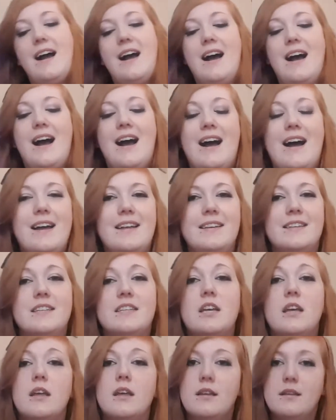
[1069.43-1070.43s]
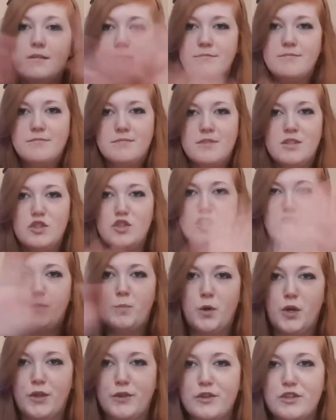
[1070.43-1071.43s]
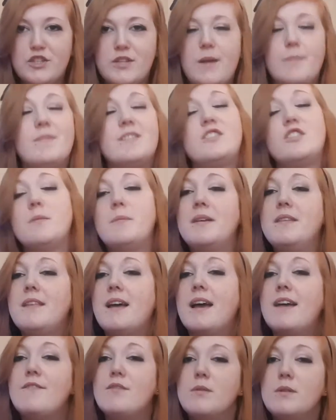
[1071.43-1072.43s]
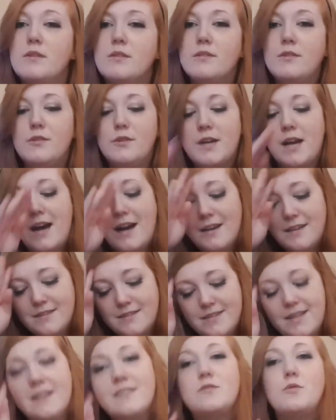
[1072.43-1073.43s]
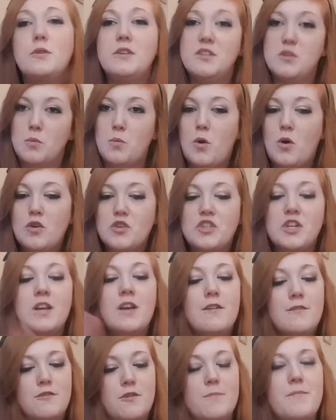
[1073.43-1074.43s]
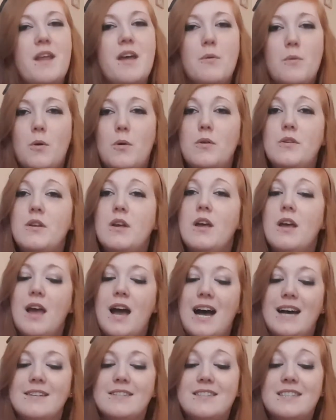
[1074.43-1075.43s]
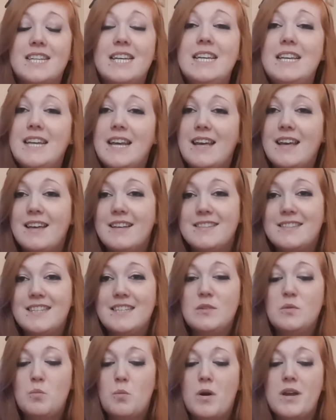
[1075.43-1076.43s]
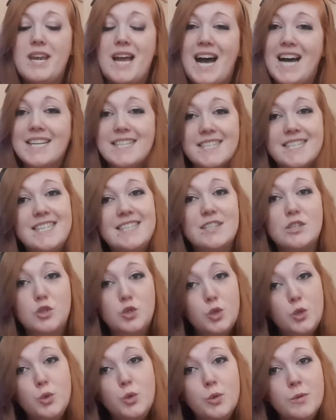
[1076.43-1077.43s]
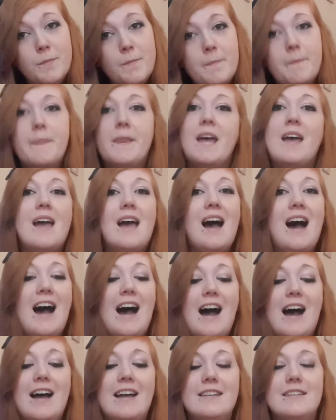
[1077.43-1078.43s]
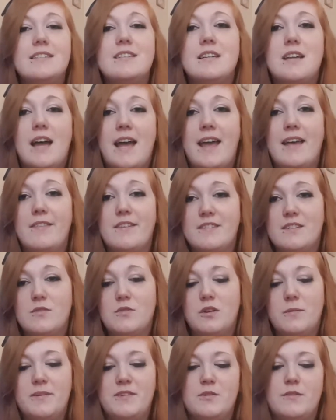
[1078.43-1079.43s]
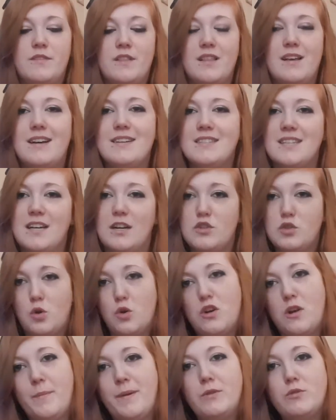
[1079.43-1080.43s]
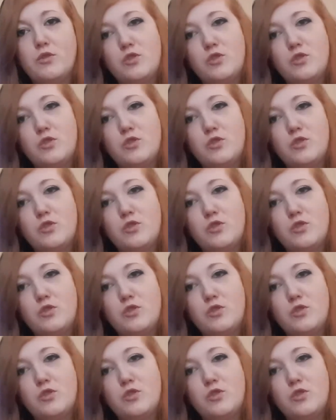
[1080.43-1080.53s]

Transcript: And spoilers, I'm assuming that everyone who is going to watch from now on has seen season 1 and season 2, and this is going to be the last thing I talk about.